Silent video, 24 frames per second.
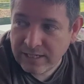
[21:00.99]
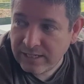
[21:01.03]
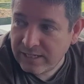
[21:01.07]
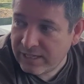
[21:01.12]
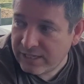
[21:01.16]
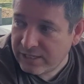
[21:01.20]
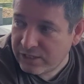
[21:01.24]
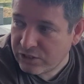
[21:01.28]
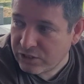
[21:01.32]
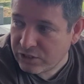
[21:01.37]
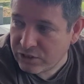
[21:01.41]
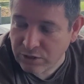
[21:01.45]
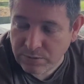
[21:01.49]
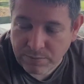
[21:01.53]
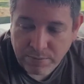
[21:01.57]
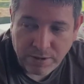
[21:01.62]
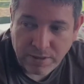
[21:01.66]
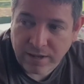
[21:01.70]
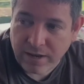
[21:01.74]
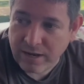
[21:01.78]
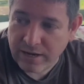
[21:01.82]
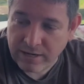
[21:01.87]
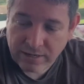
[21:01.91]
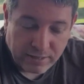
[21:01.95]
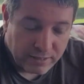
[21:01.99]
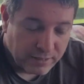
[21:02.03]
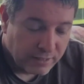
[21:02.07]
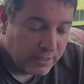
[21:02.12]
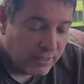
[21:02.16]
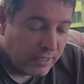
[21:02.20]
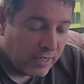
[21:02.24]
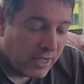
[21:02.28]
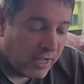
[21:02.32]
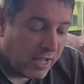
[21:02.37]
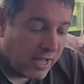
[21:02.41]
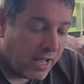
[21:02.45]
It's just your brother.
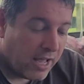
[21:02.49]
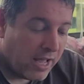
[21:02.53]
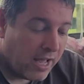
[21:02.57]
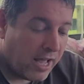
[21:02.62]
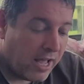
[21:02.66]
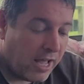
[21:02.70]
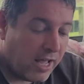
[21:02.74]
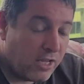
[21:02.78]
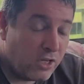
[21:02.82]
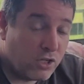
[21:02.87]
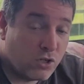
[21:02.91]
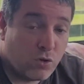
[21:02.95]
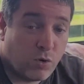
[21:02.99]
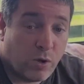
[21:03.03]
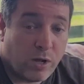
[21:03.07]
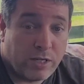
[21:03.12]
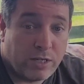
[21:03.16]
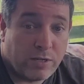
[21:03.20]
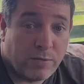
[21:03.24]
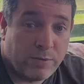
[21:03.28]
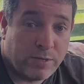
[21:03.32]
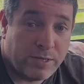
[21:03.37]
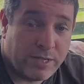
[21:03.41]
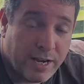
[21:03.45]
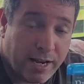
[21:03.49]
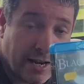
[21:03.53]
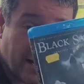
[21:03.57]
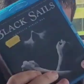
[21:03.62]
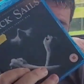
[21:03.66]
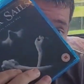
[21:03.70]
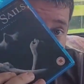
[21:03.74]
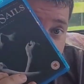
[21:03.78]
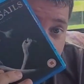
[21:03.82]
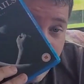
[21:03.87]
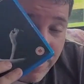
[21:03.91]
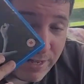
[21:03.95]
So as I was saying,
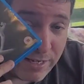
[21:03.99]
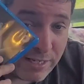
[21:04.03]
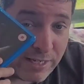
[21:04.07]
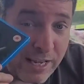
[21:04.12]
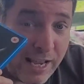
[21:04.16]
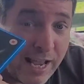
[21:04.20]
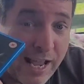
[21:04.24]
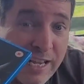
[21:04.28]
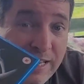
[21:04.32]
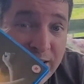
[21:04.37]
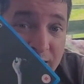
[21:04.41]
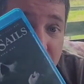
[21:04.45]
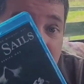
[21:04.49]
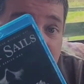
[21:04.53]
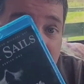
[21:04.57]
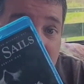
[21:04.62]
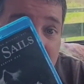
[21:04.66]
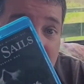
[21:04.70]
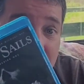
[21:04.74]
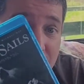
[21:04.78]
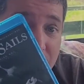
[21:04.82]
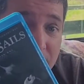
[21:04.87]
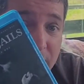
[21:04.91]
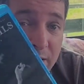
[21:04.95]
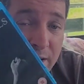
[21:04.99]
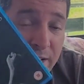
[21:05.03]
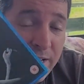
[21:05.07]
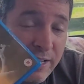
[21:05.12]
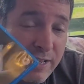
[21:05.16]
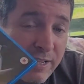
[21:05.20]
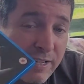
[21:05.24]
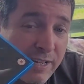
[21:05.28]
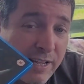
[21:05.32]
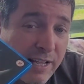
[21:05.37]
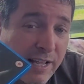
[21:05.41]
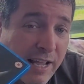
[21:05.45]
if this isn't
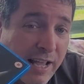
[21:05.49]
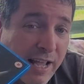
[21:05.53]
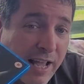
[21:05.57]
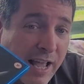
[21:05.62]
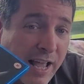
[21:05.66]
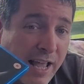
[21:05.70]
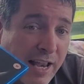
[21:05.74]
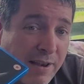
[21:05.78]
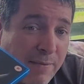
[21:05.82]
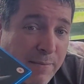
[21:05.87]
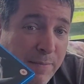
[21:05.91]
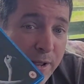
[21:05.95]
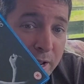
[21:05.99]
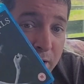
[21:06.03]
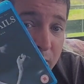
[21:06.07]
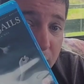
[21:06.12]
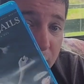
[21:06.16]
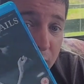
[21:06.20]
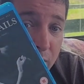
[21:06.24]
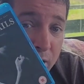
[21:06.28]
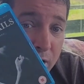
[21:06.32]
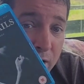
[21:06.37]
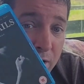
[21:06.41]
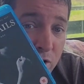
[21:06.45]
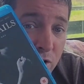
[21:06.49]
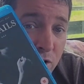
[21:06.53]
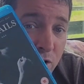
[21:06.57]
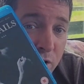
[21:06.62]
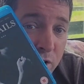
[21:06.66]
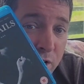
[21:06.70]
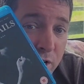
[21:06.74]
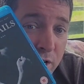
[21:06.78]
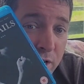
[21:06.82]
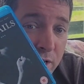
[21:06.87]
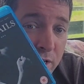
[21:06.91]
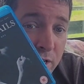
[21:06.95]
in my
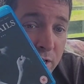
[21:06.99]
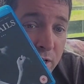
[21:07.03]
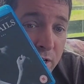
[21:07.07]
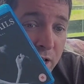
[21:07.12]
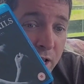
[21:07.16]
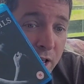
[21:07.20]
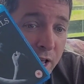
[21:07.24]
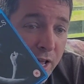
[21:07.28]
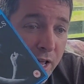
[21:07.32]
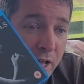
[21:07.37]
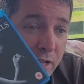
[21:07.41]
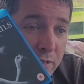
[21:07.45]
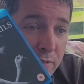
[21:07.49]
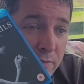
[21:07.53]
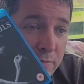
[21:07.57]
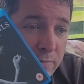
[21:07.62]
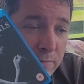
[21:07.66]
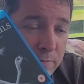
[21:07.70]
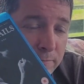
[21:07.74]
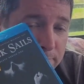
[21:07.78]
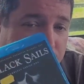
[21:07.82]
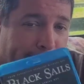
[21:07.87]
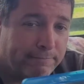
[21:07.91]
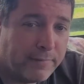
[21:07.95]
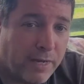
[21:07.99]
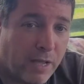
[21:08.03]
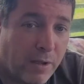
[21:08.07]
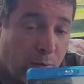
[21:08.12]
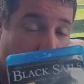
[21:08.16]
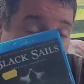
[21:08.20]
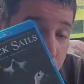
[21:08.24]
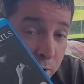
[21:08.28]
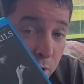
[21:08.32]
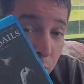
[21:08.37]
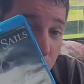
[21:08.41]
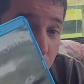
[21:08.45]
collection, it
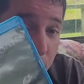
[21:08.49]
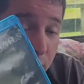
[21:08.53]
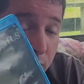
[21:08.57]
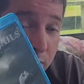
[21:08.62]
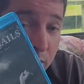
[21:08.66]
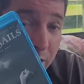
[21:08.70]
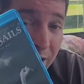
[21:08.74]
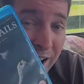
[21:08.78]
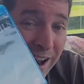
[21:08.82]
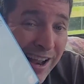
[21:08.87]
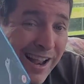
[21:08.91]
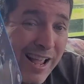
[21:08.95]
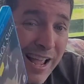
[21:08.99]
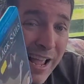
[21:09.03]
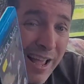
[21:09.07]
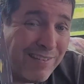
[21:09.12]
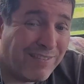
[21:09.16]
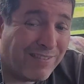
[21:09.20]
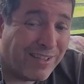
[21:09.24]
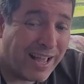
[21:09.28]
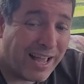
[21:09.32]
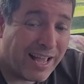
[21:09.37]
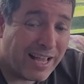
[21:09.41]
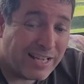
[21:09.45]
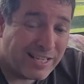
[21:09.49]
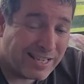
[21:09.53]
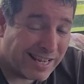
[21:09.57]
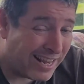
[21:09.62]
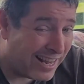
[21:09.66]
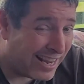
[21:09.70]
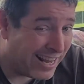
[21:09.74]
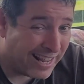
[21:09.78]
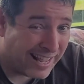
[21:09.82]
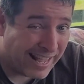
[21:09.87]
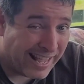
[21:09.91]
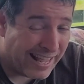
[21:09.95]
will be going in there. If it is,
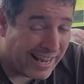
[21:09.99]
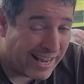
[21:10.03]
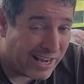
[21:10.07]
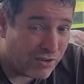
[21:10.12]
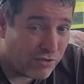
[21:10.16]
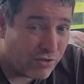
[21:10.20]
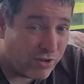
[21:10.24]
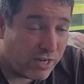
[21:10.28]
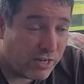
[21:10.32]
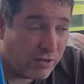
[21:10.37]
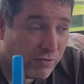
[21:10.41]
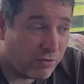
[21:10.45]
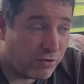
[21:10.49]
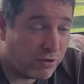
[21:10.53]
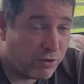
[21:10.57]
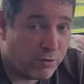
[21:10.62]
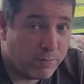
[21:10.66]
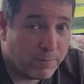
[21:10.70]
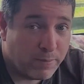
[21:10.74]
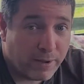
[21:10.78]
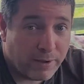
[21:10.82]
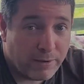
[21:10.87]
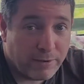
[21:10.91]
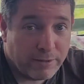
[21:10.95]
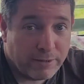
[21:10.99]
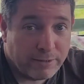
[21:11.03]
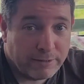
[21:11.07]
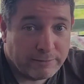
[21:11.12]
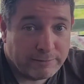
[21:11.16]
and again, it trades for £2.